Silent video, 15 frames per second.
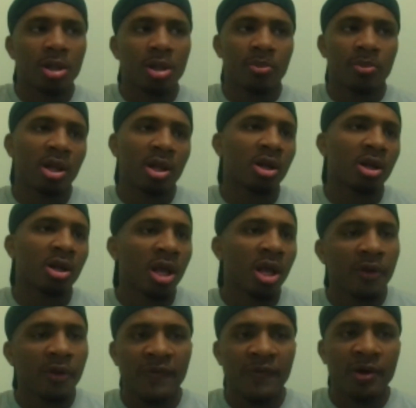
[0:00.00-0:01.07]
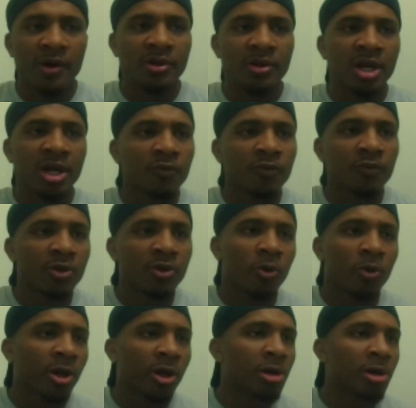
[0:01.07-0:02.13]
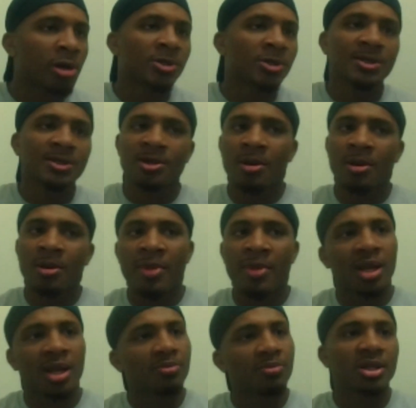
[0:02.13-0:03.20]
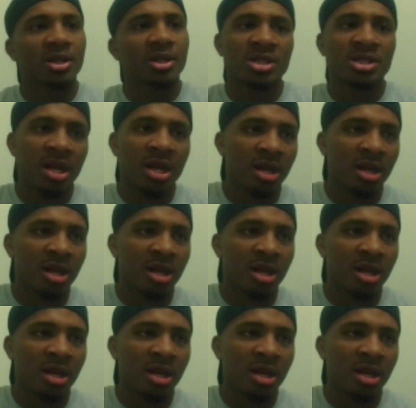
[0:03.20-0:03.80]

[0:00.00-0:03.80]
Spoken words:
played in the NFL, that didn't really work out, tried to come back and play tight end,